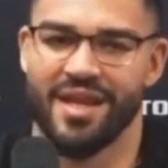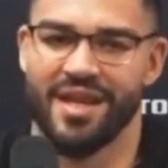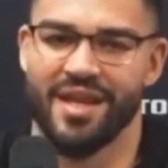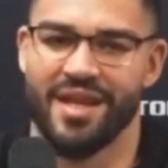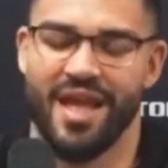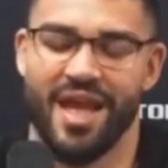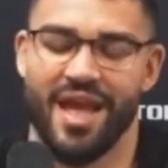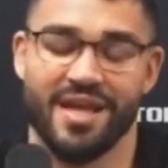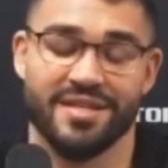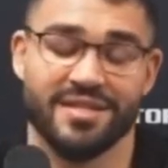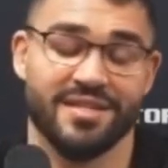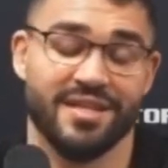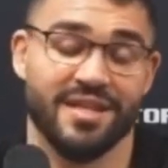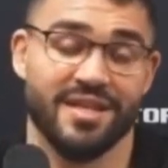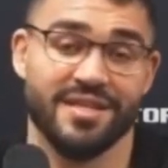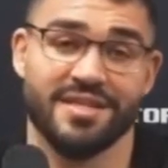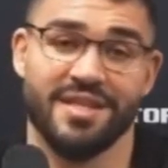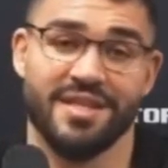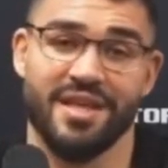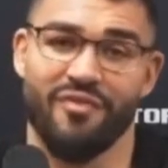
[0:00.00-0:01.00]
Yeah, it's,
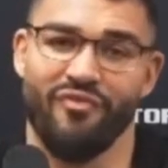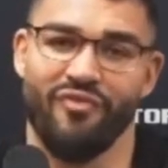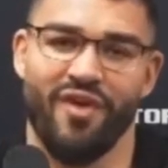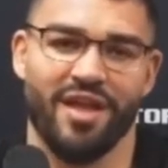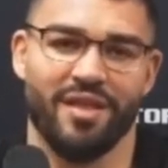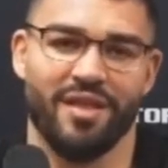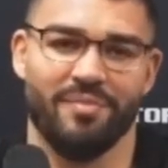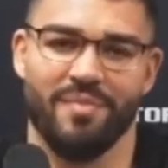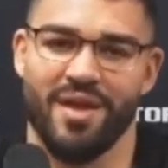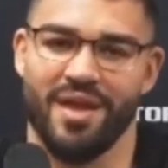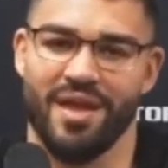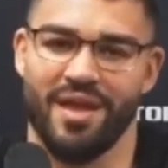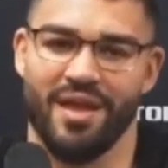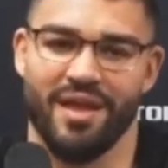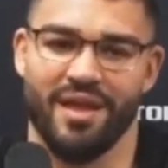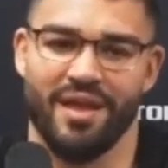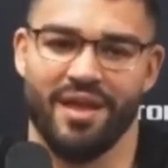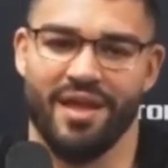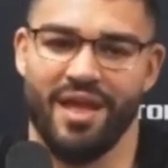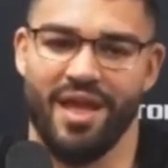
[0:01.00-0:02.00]
it's the fight,
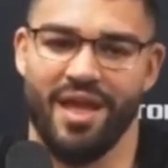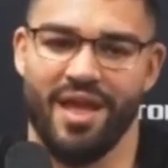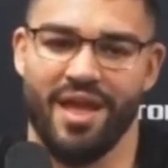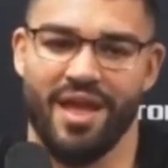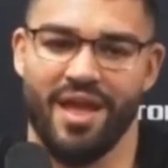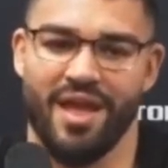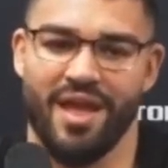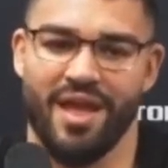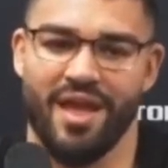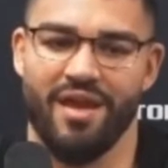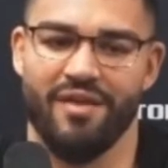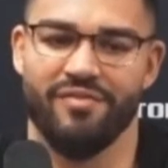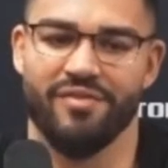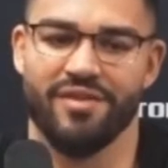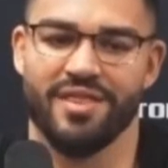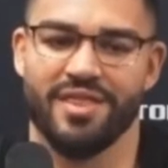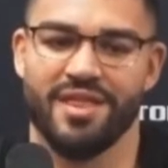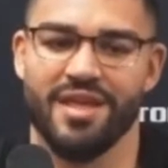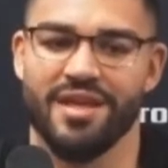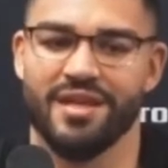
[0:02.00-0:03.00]
man. Uh,
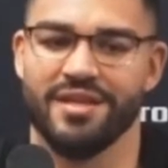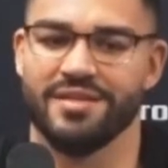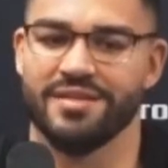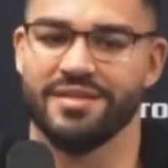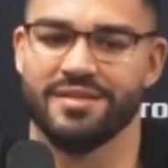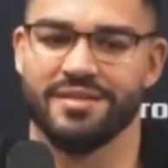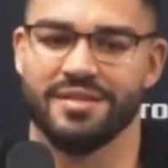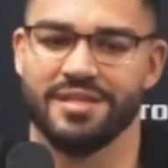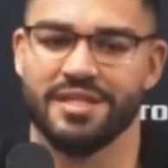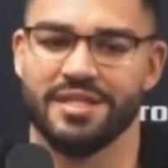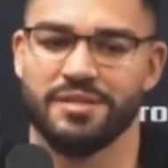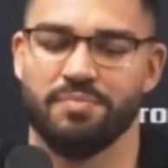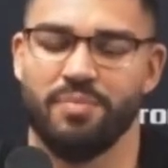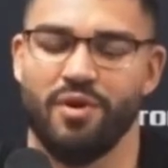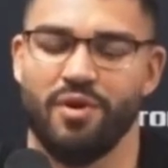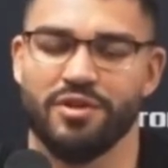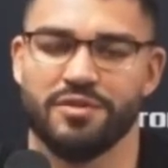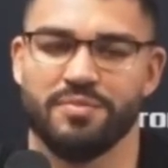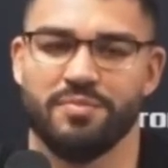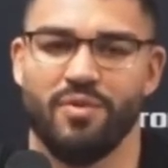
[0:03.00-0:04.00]
everything is
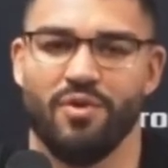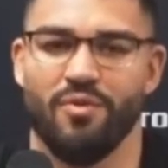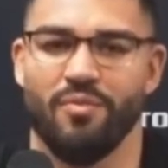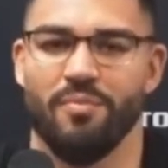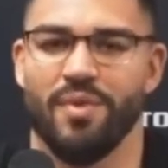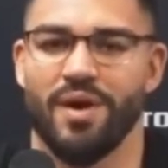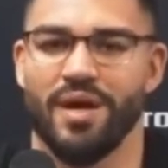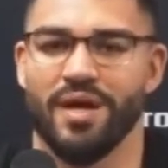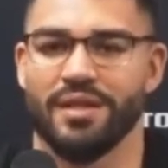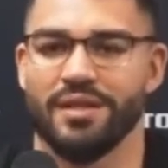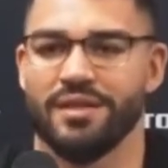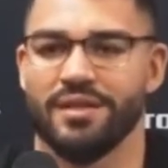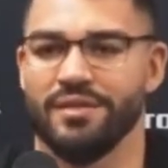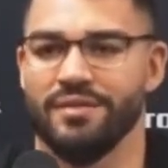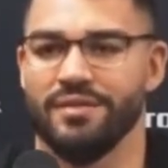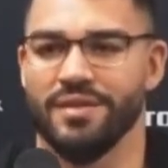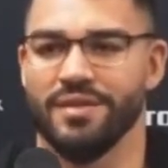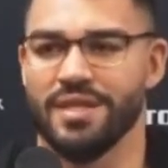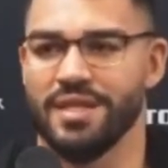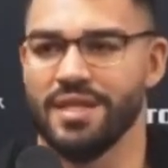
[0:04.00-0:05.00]
possible, but
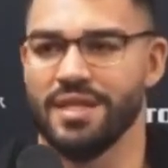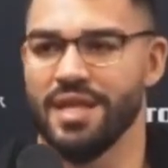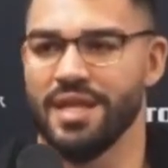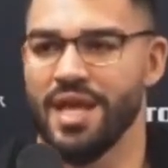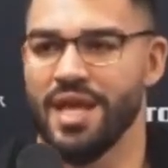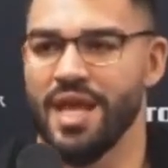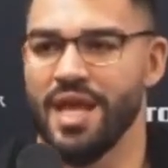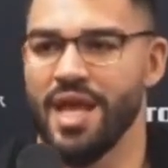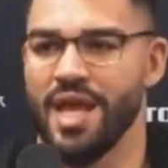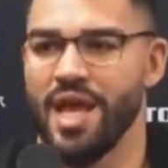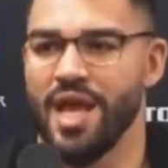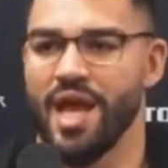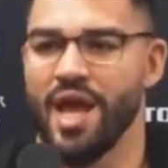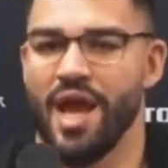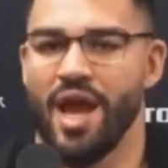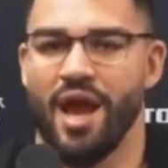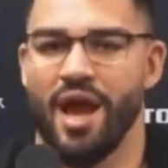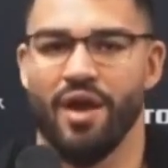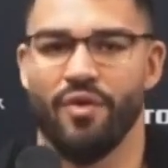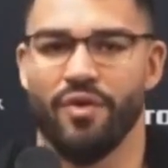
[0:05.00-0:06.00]

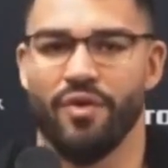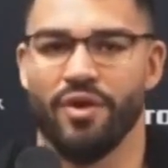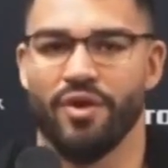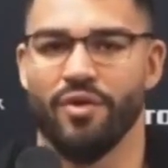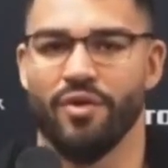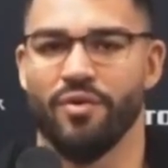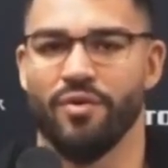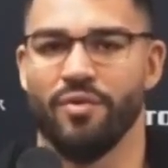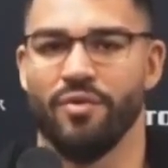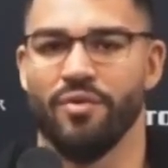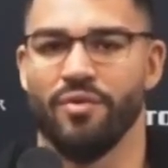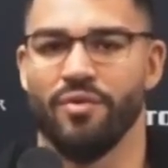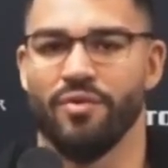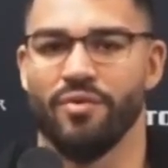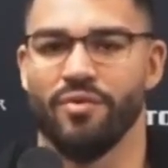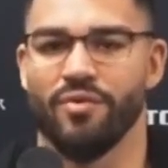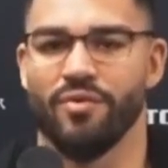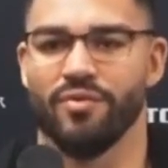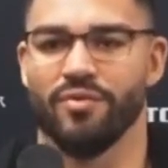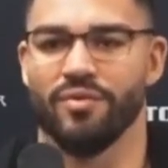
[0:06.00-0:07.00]
I
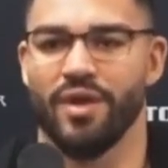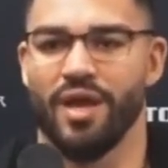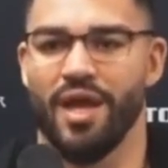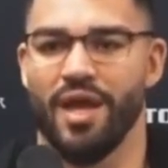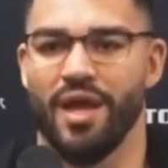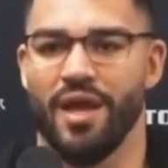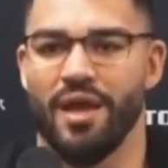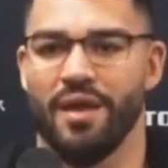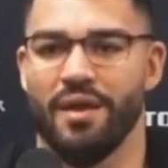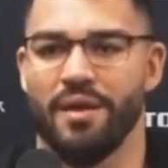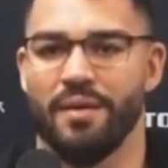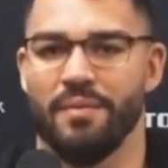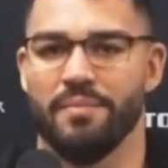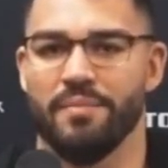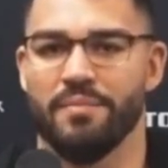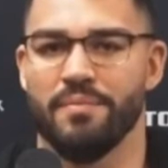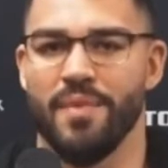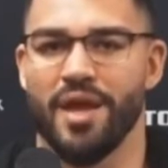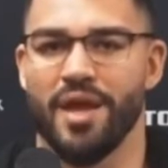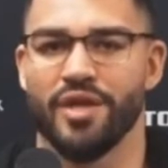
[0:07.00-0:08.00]
will uh,
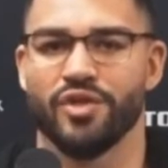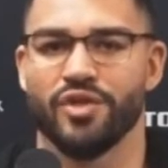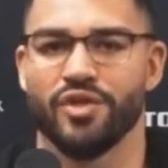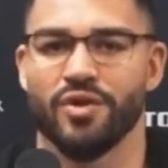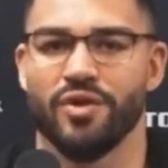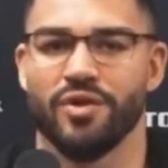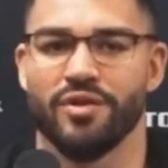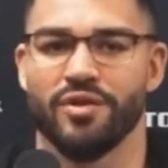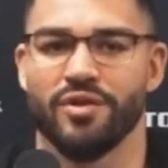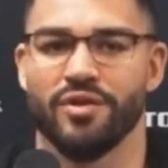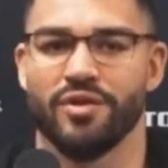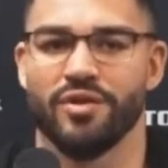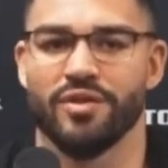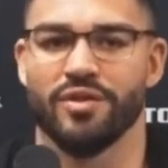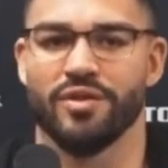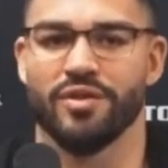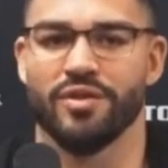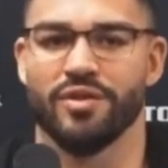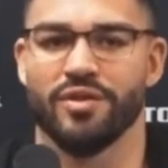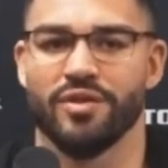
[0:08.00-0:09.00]
make sure
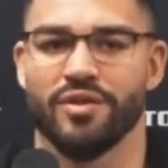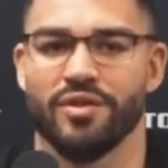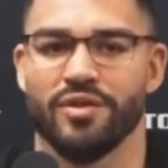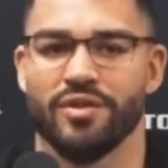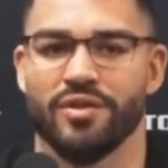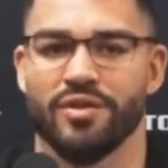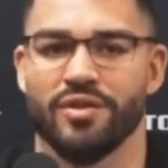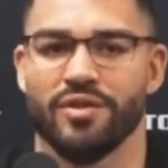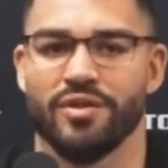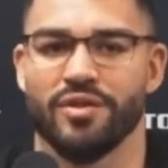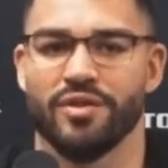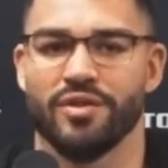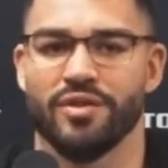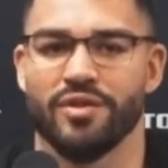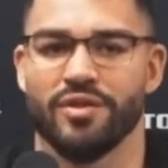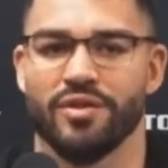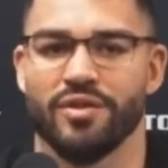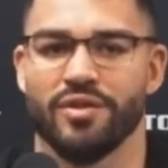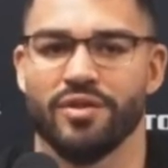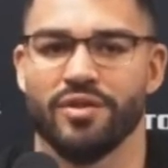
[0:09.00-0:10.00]
this
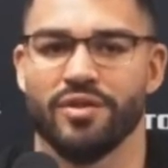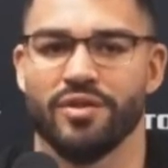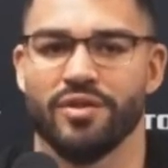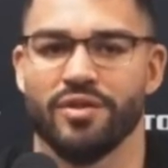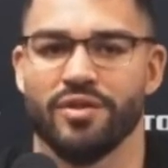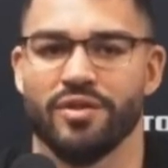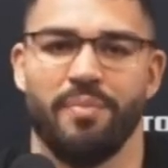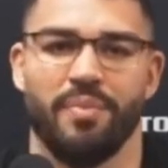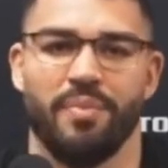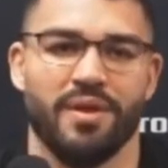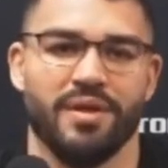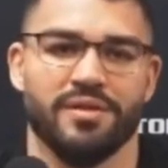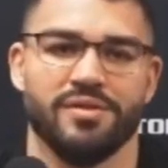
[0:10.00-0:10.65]
shit don't happen.